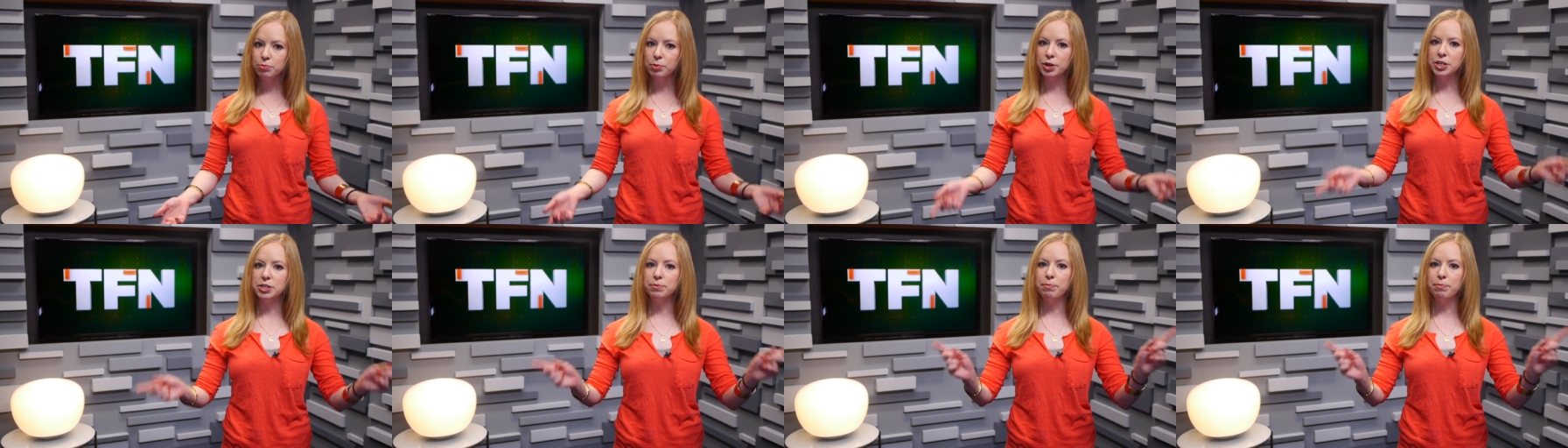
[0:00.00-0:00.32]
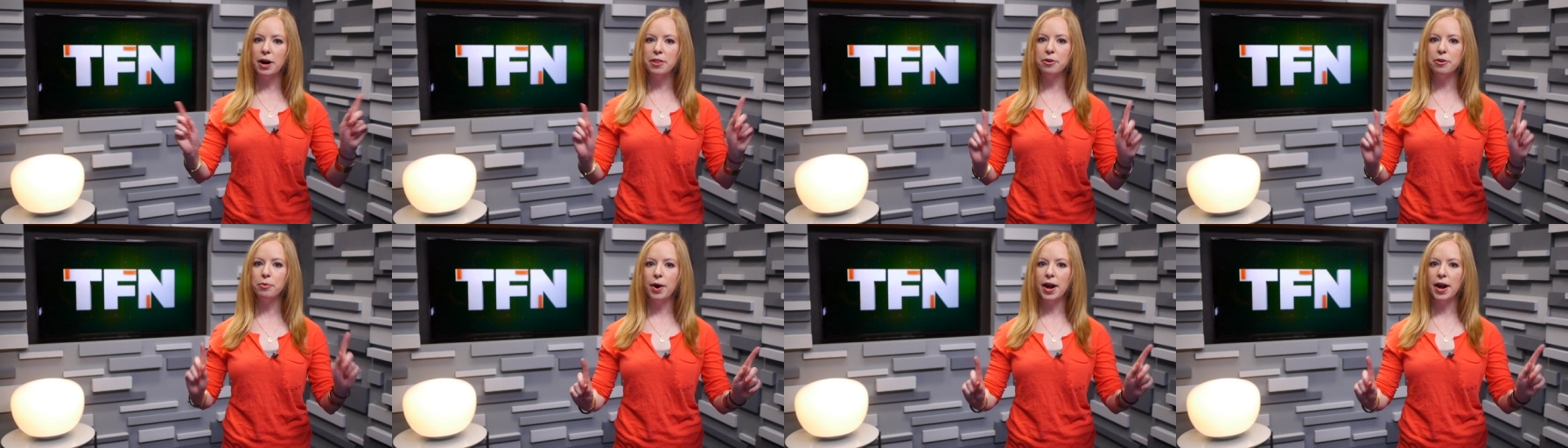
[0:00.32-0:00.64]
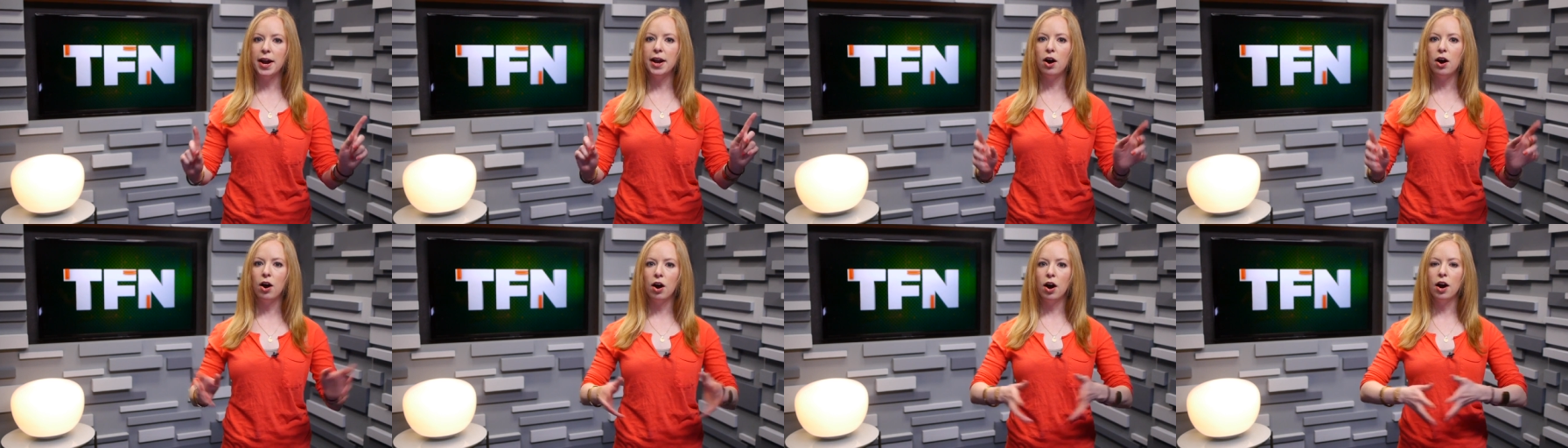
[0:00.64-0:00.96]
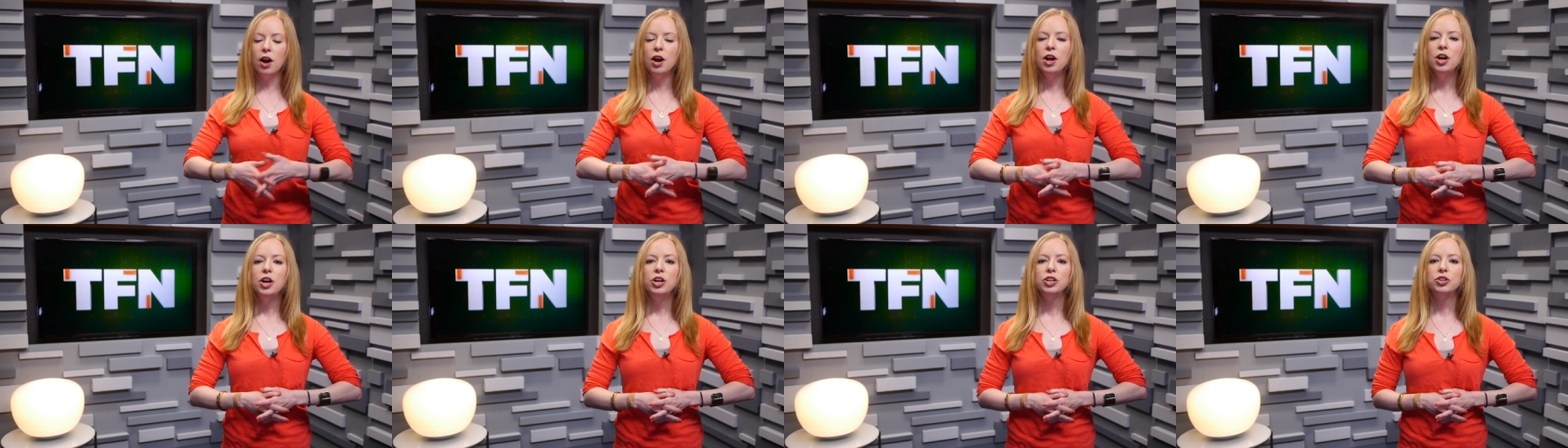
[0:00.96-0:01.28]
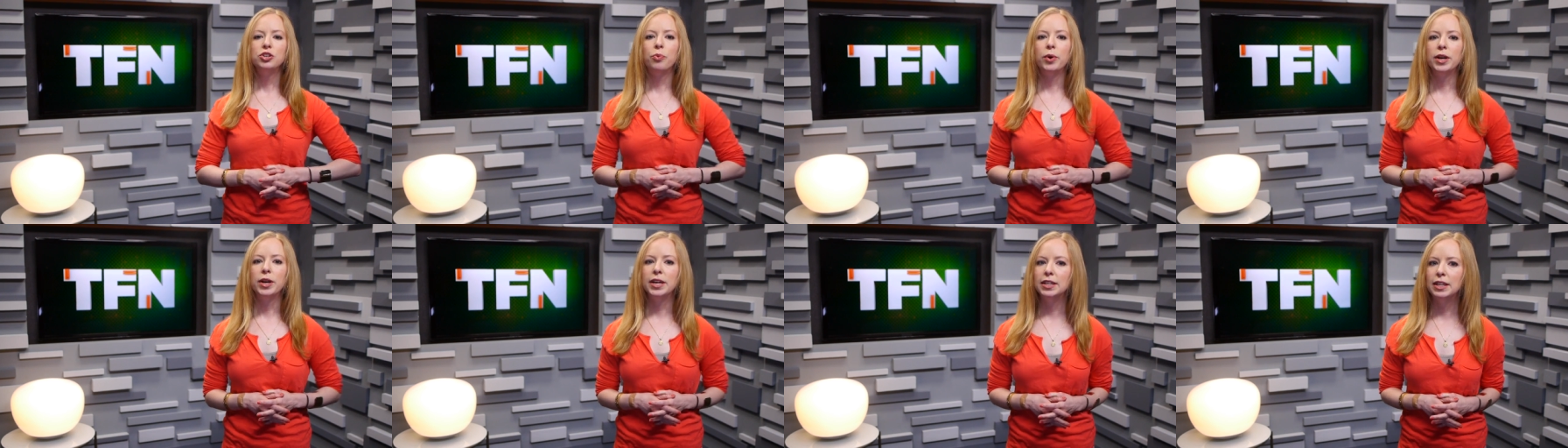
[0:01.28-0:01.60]
which, by the way, are
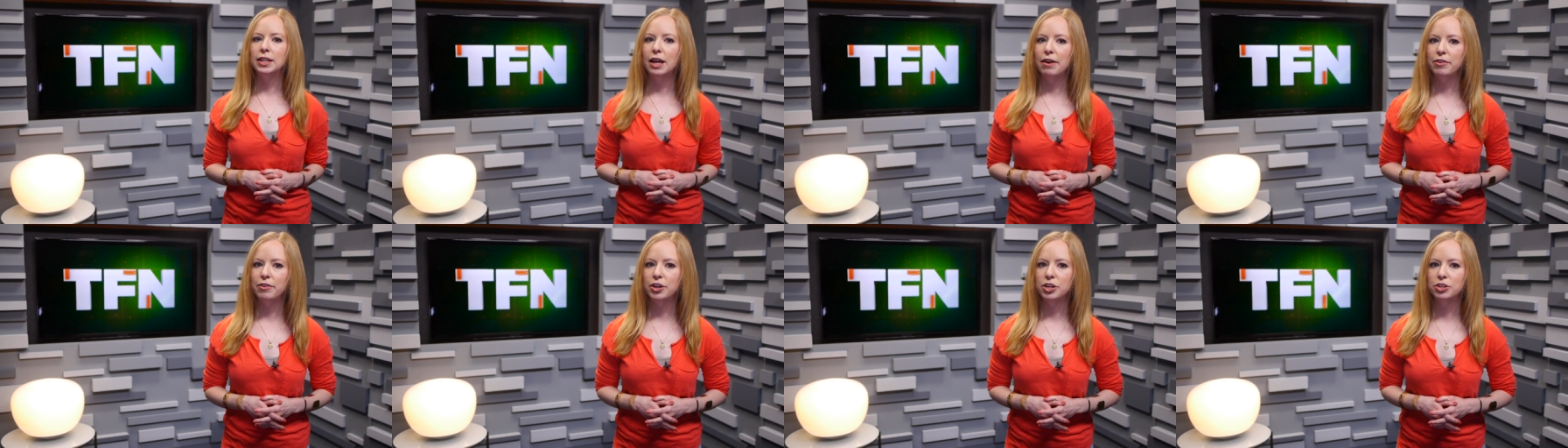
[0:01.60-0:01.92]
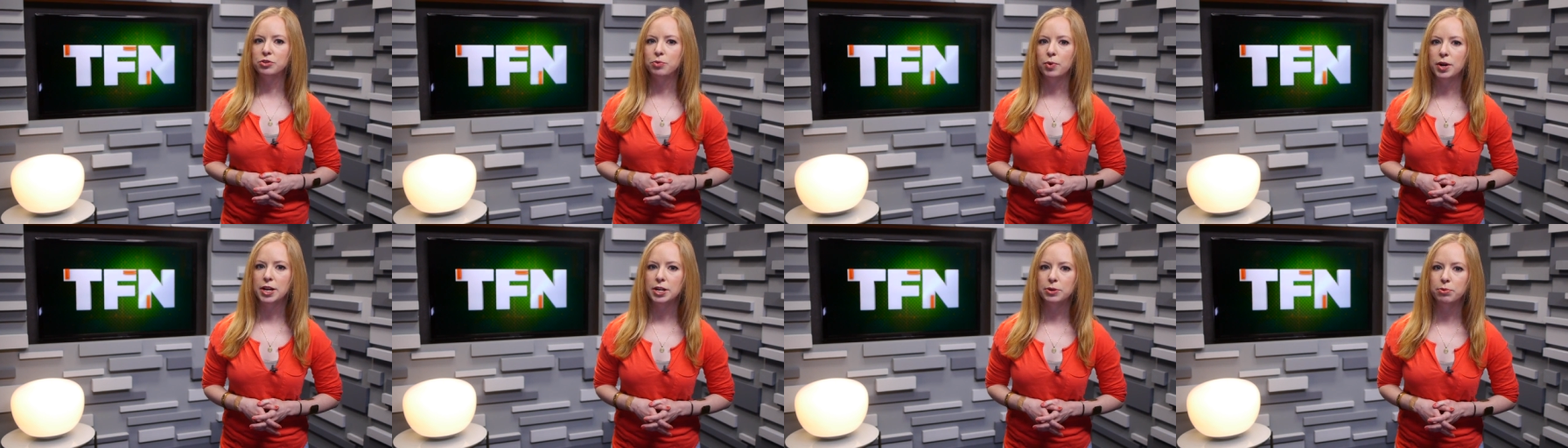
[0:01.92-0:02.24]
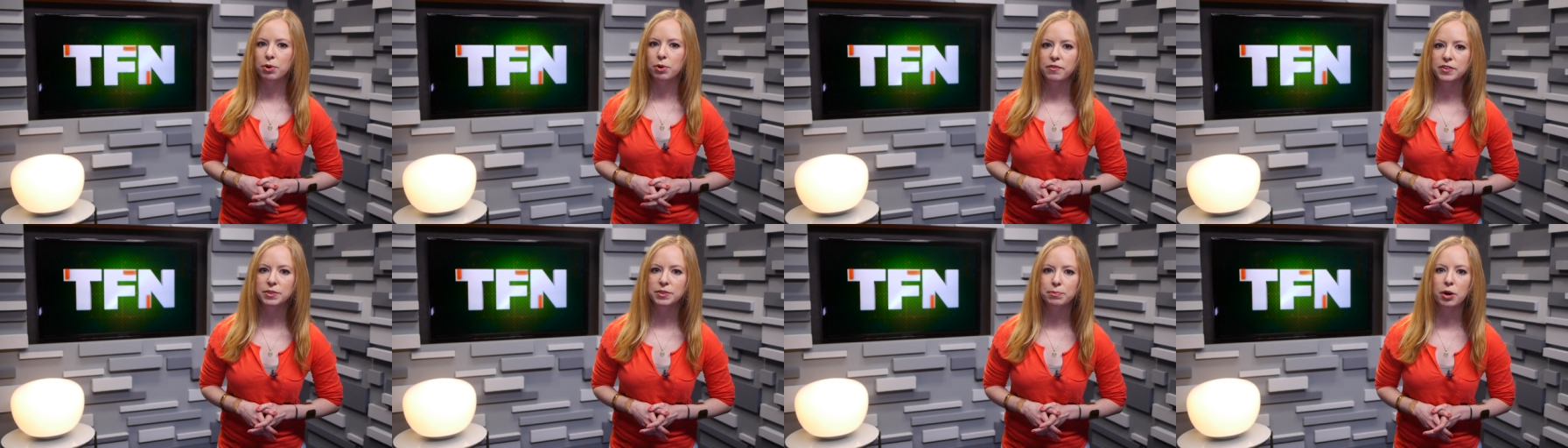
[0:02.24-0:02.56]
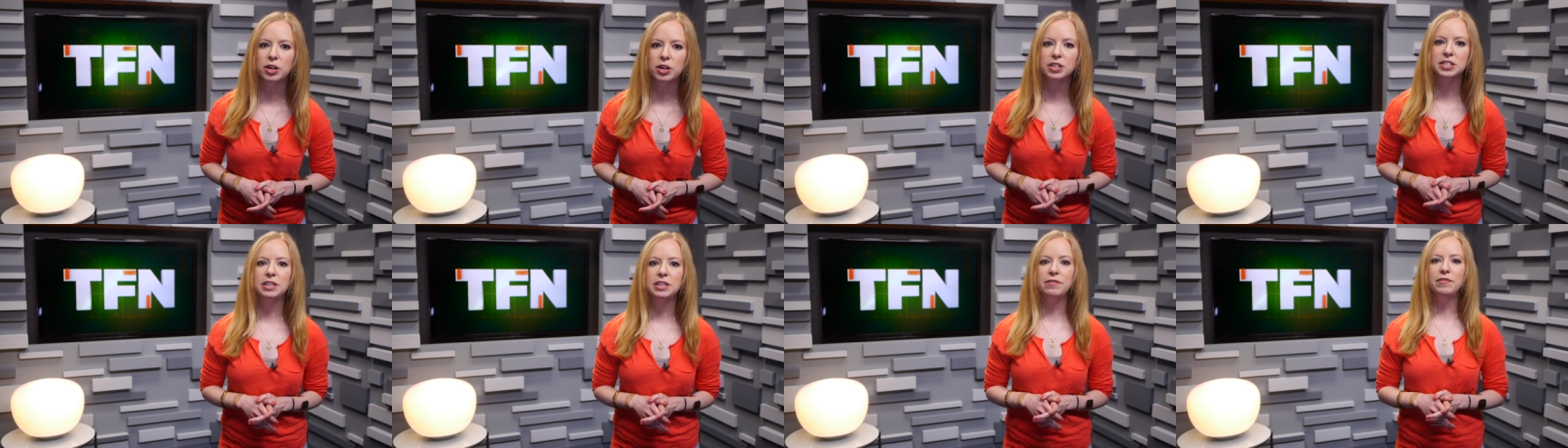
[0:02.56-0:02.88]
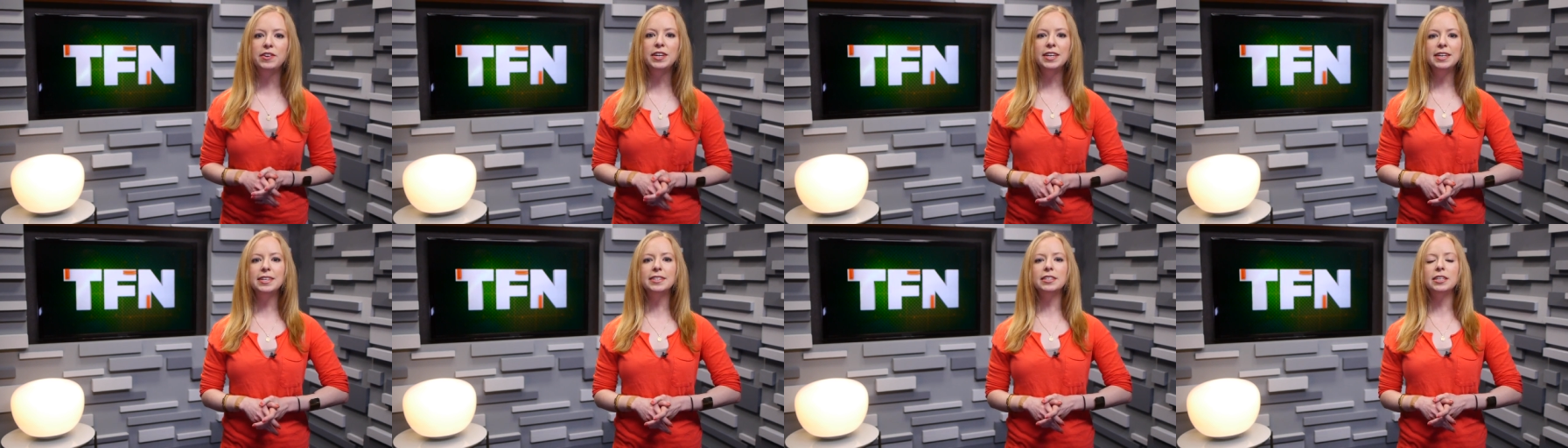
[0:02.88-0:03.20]
2011 and 2012 smart
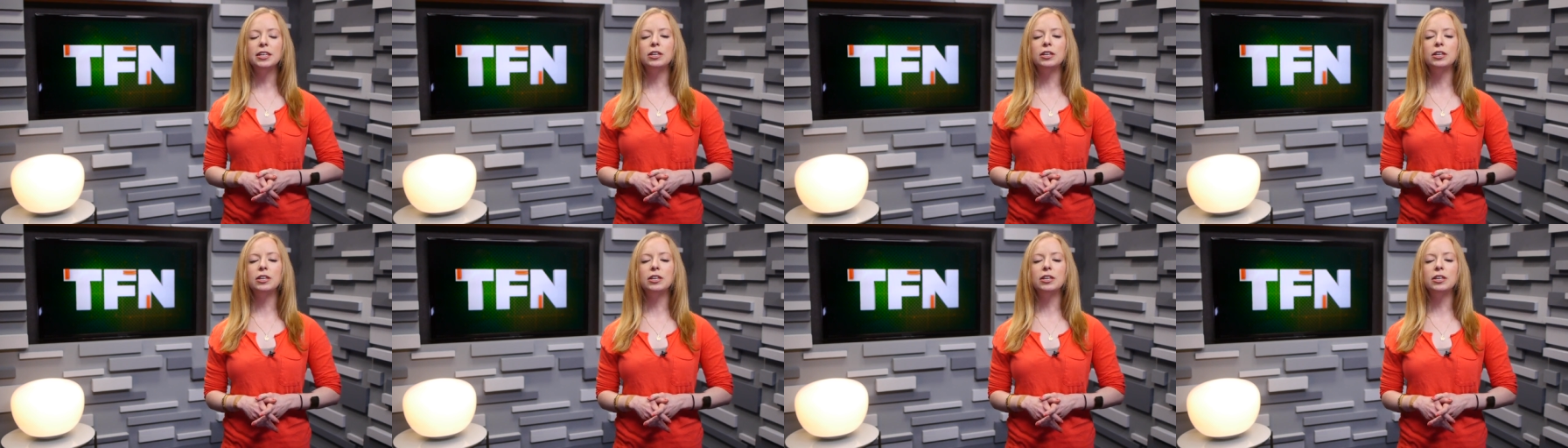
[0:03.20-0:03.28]
TVs,